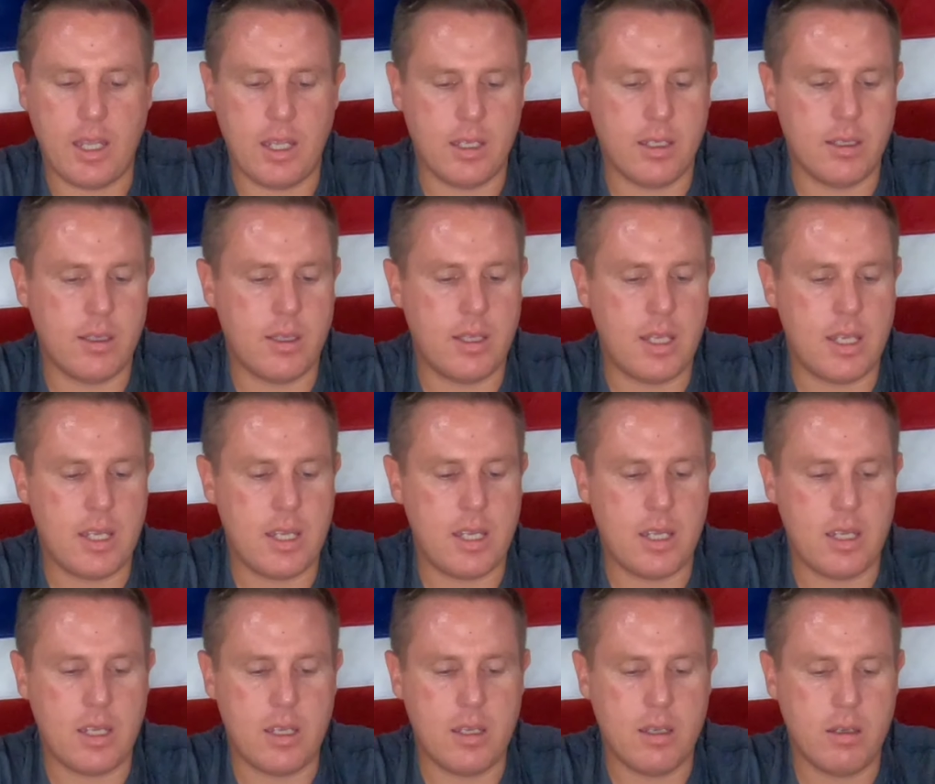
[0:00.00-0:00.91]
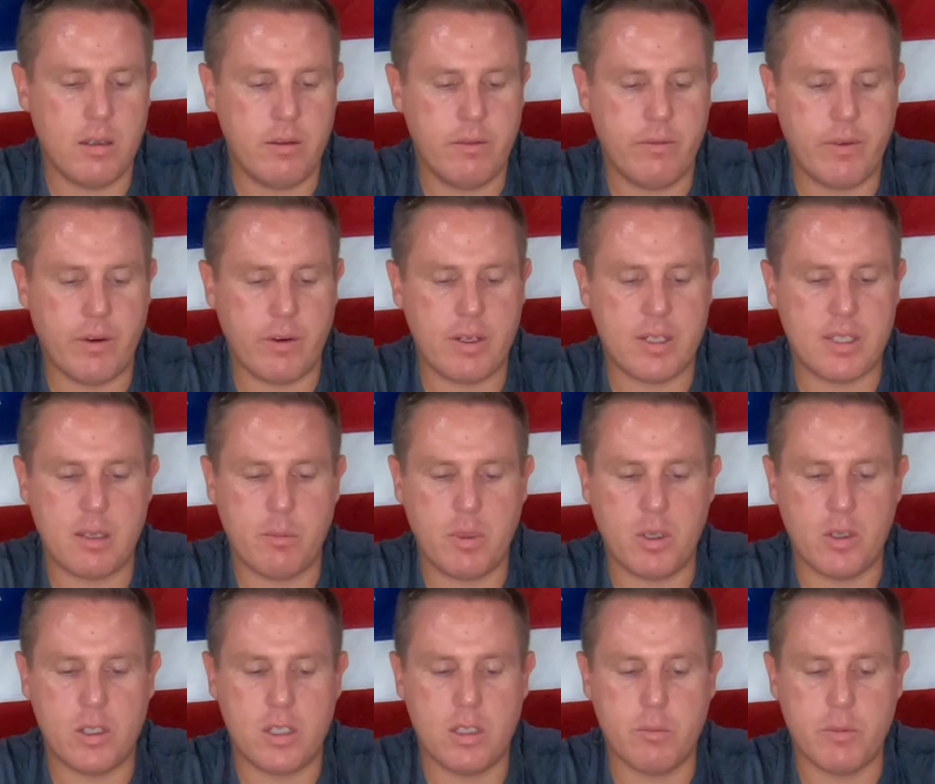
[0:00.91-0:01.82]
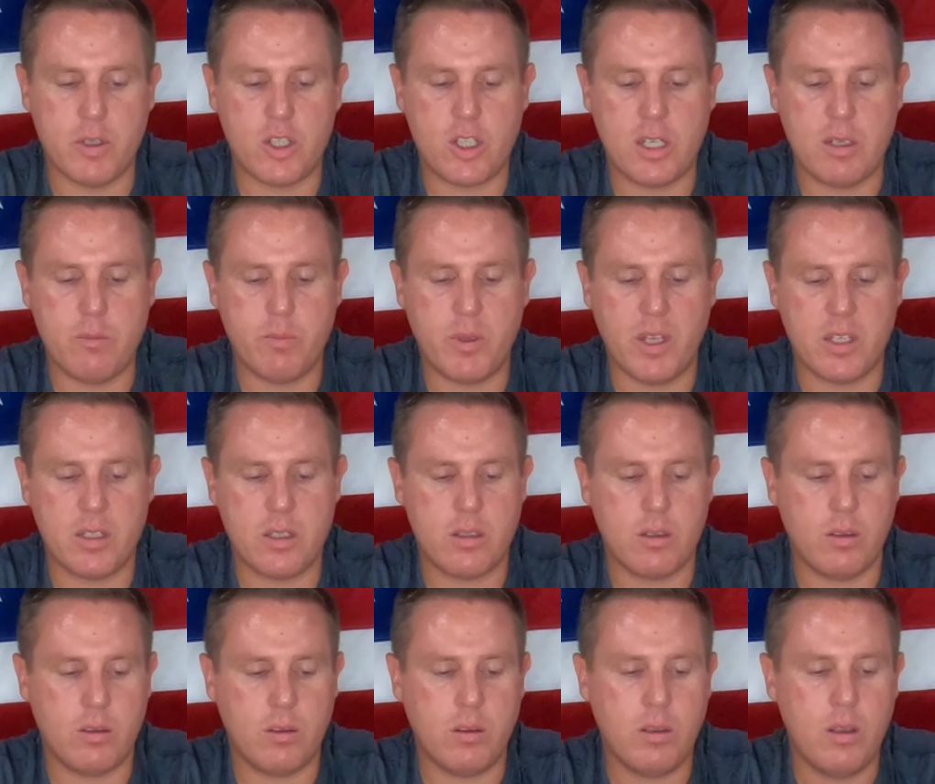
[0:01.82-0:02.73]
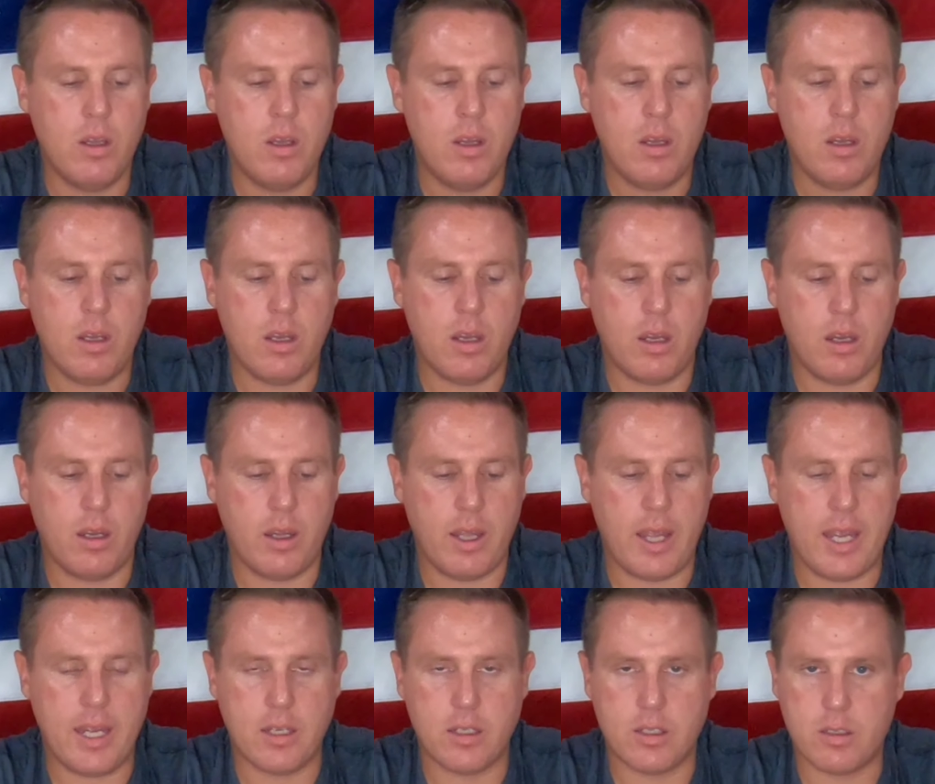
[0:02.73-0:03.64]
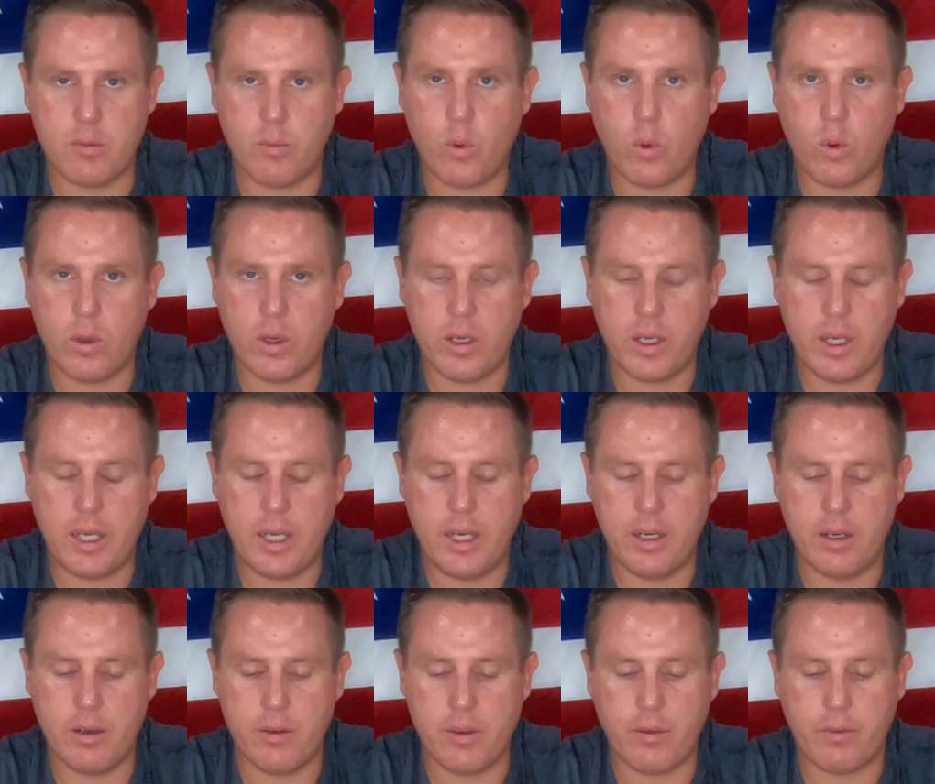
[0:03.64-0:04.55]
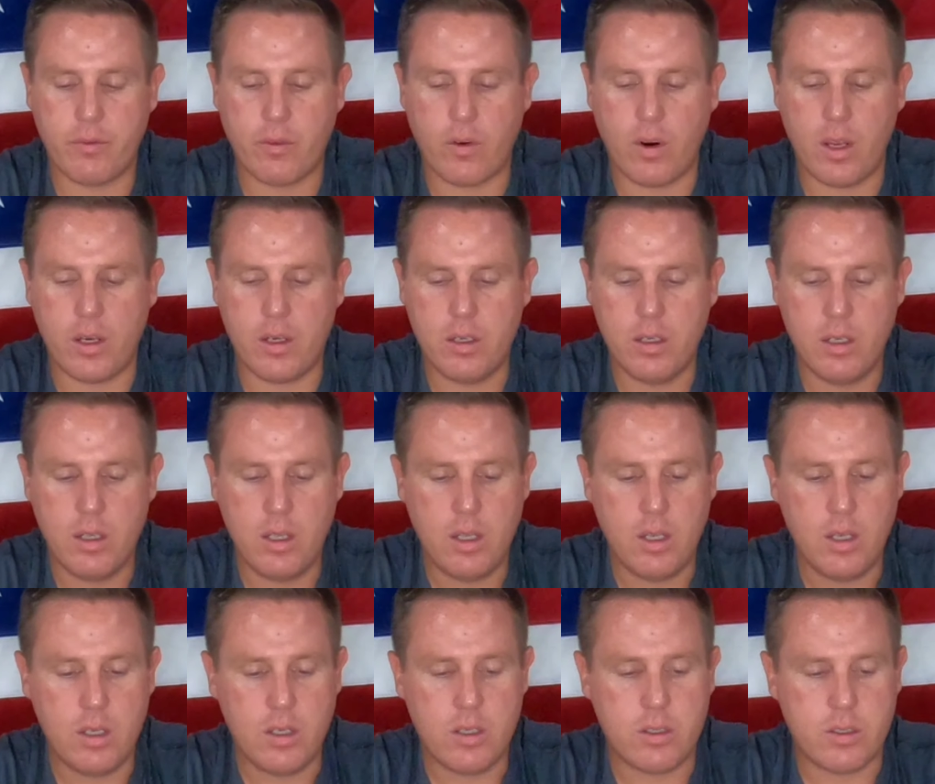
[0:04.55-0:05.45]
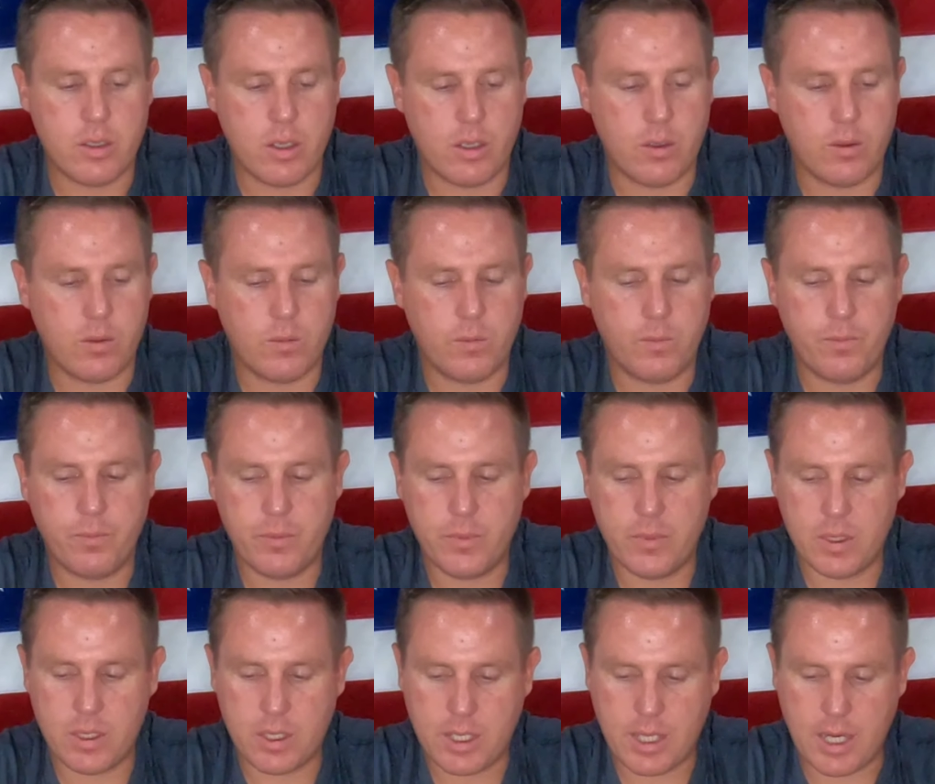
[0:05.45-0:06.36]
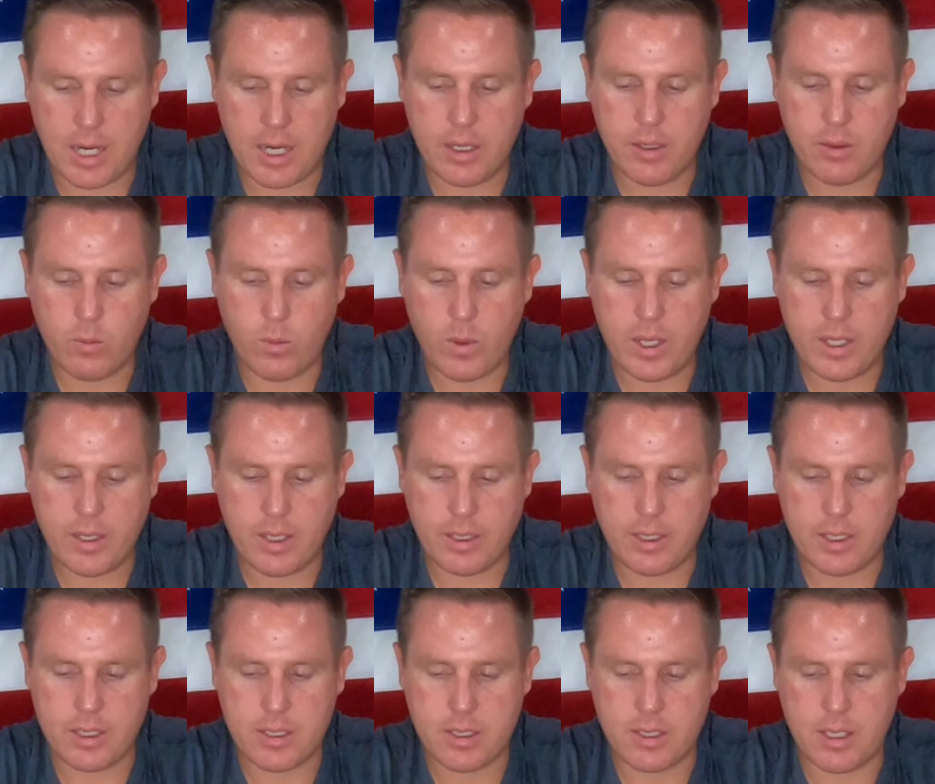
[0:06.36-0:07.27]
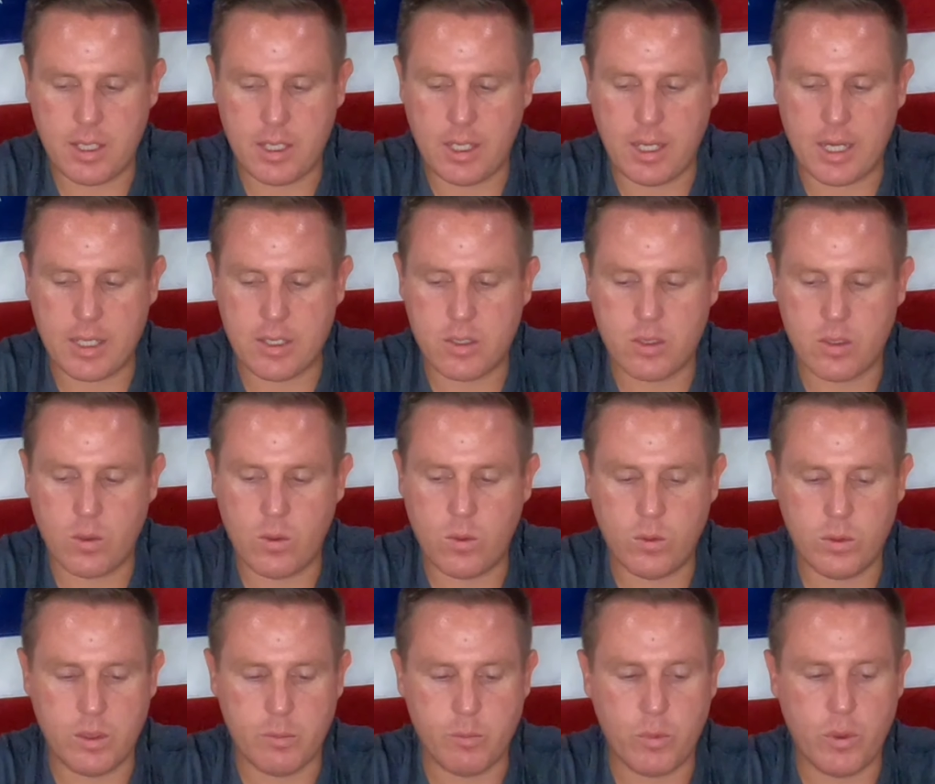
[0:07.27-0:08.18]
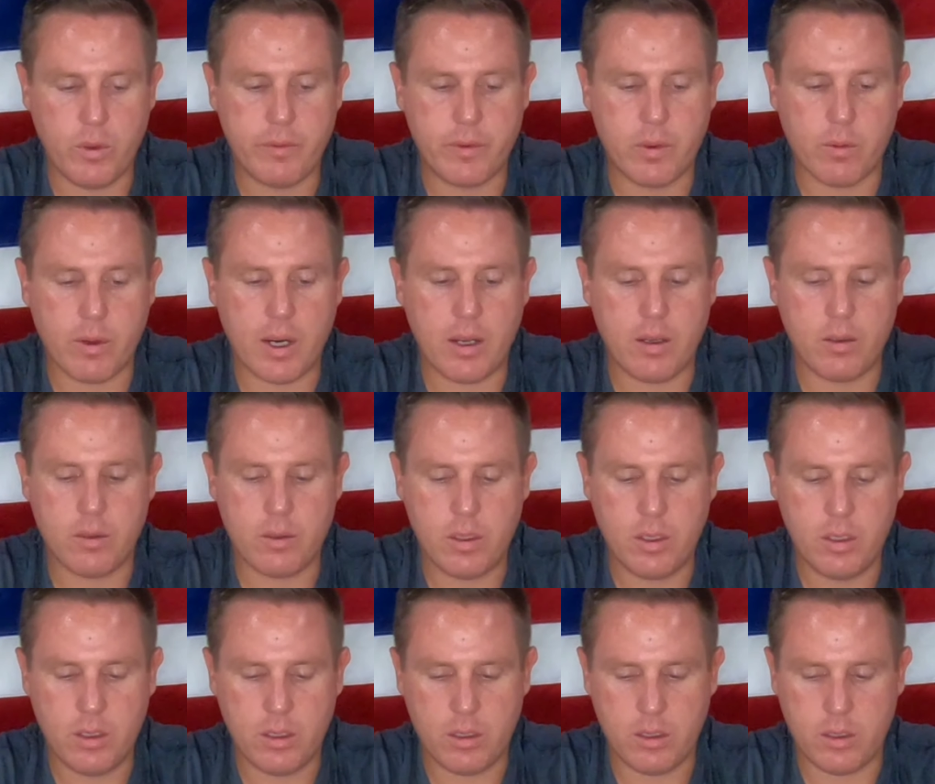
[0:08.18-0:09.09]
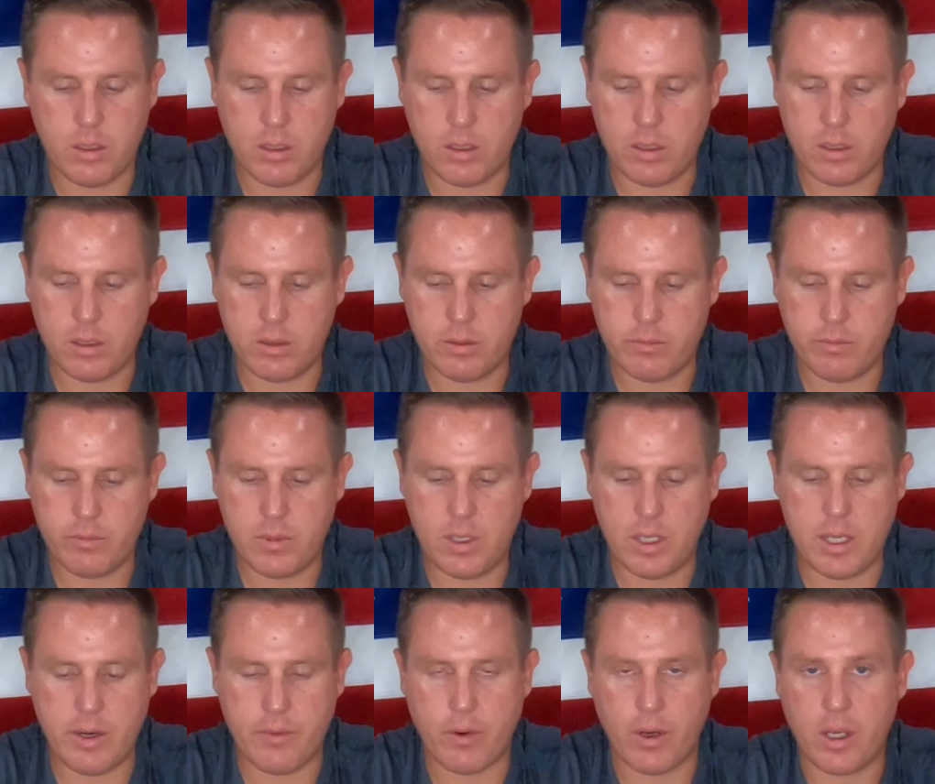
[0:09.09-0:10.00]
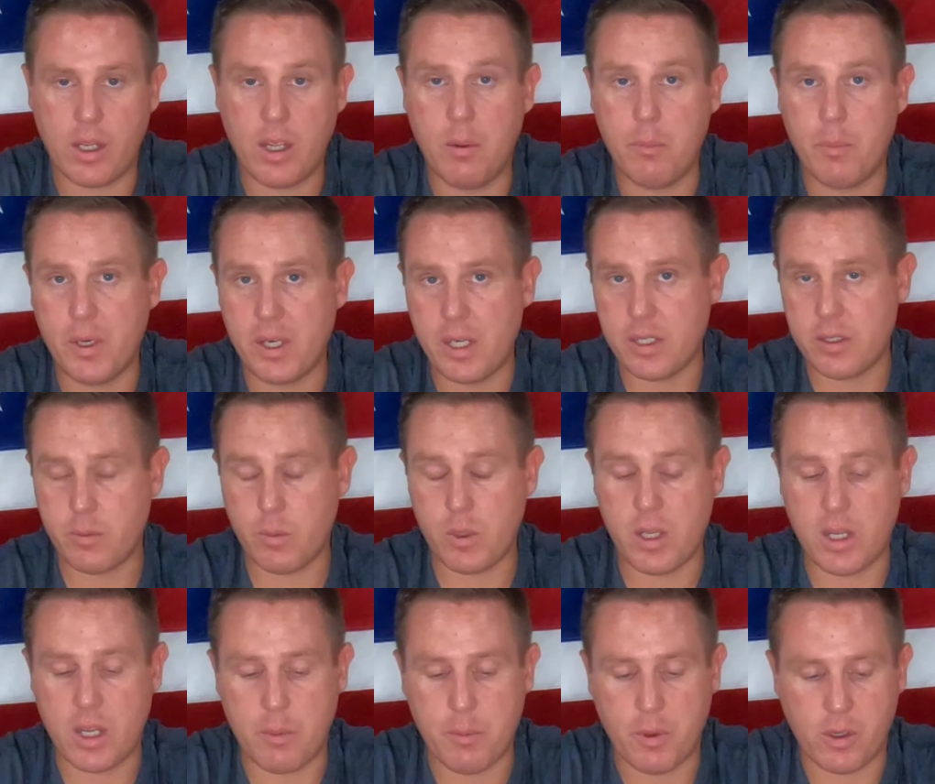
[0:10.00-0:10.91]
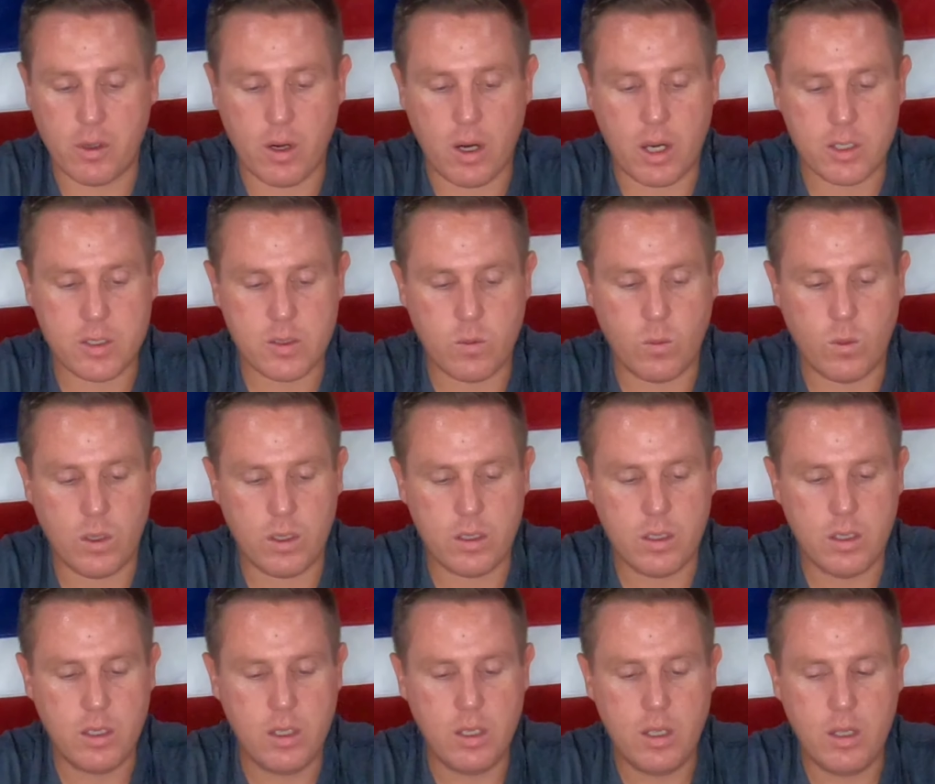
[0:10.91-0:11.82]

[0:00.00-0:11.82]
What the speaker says: and the, very similar to the machine pistol, hand support here in the front. So kind of the way that this thing got sold and moved around to different companies when you come across one.